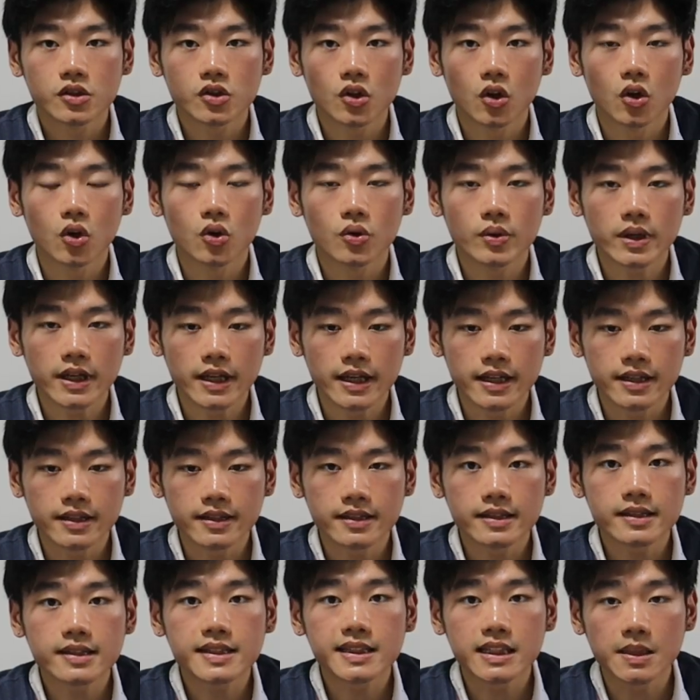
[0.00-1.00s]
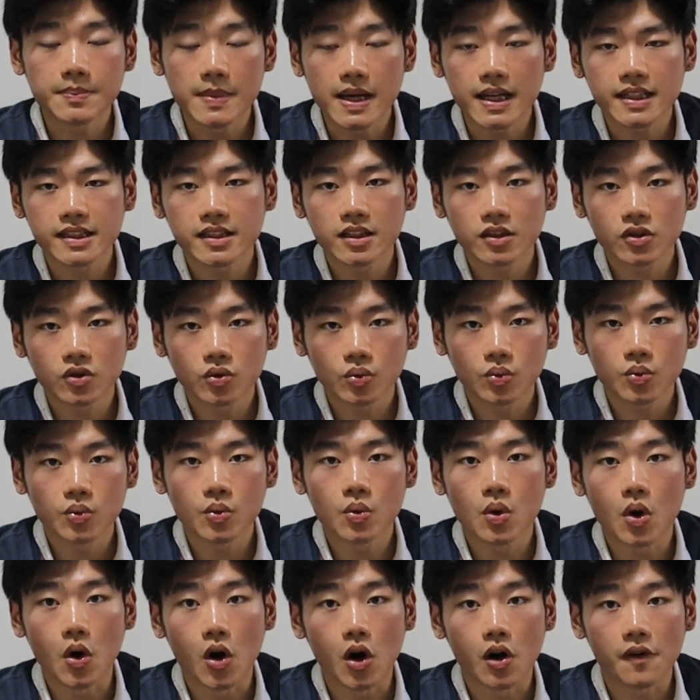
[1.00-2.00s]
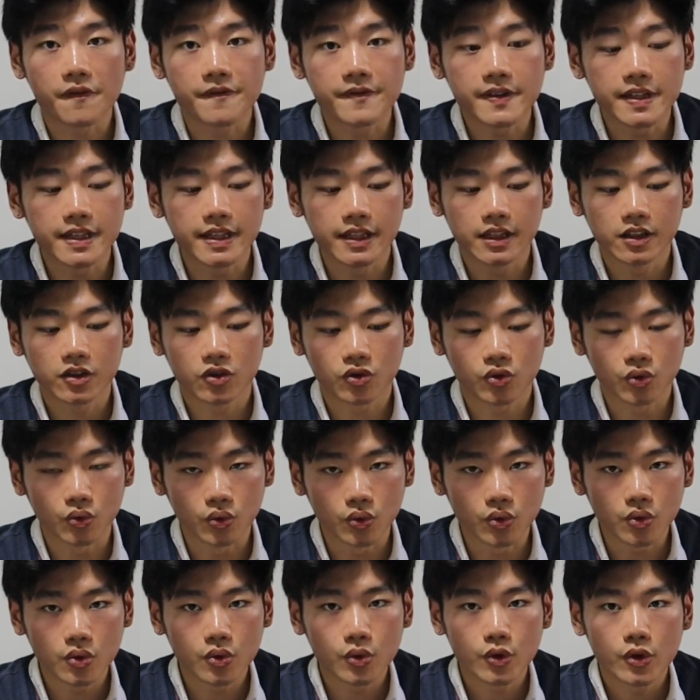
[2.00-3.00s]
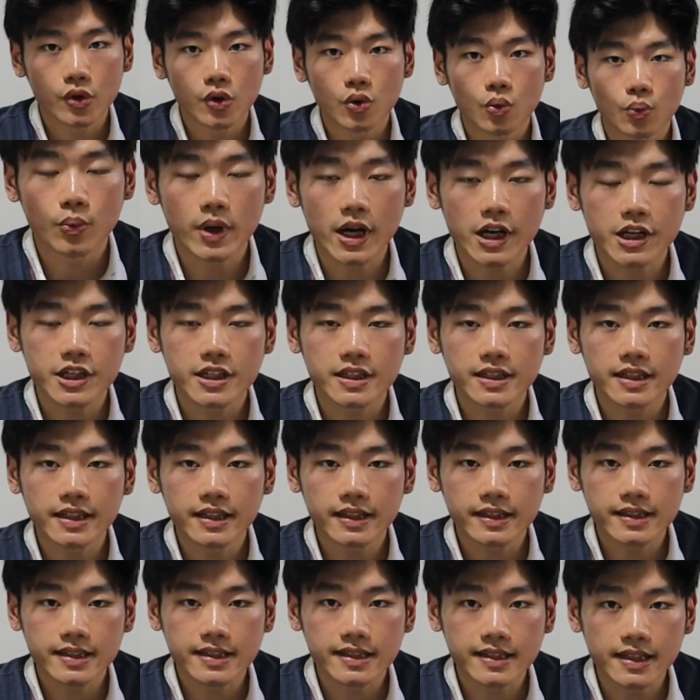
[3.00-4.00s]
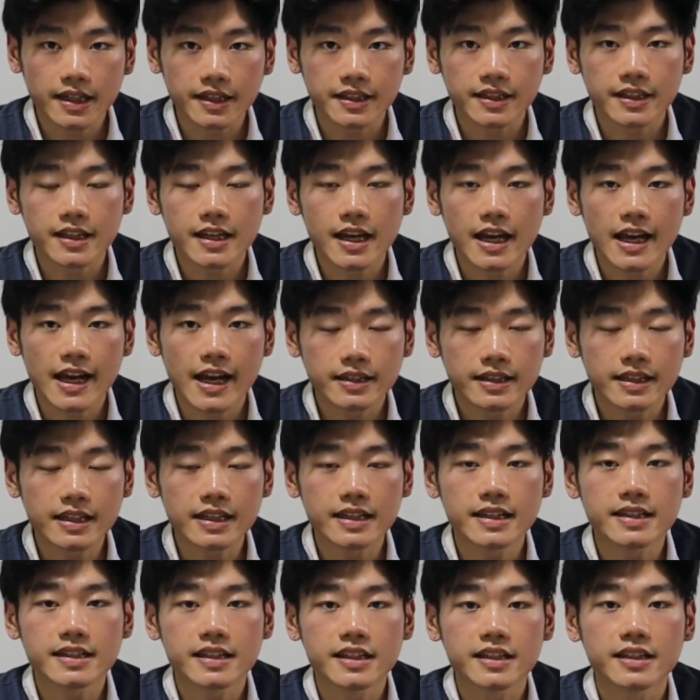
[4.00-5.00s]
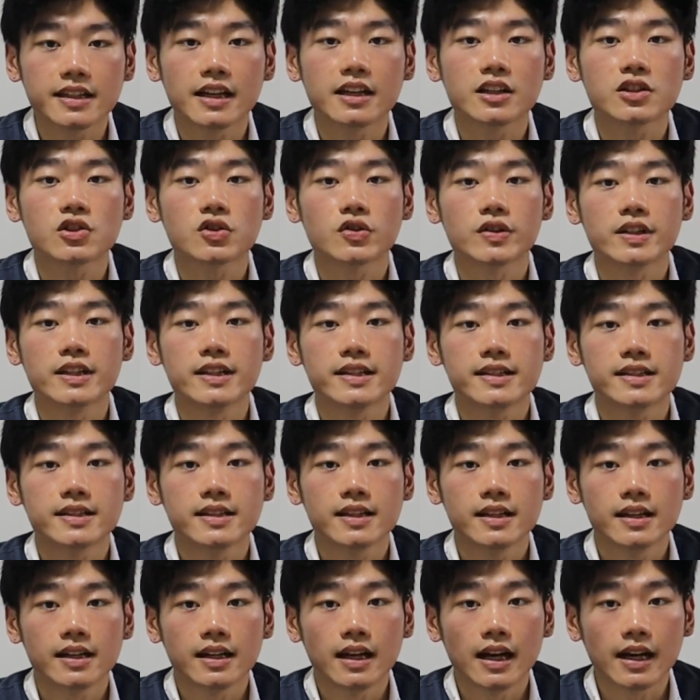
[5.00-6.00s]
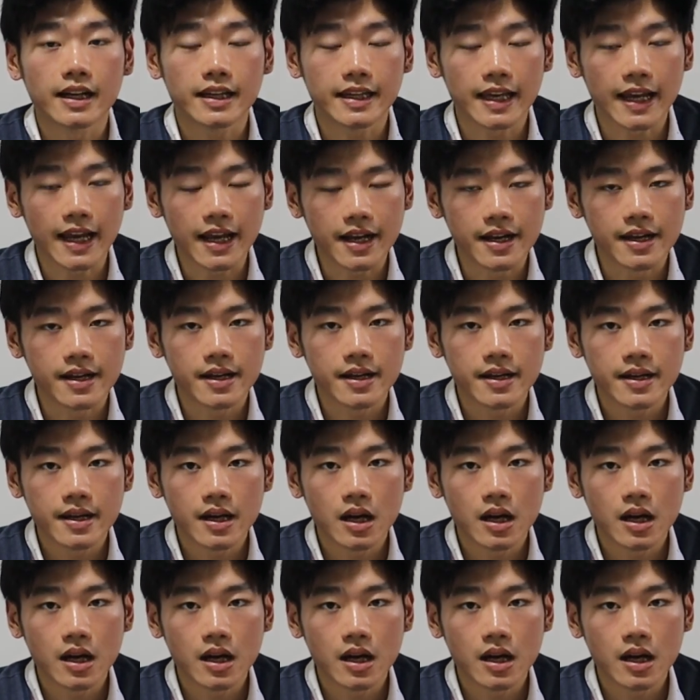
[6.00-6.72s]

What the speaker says: So in semester 2 of year 2, we actually study these industries again,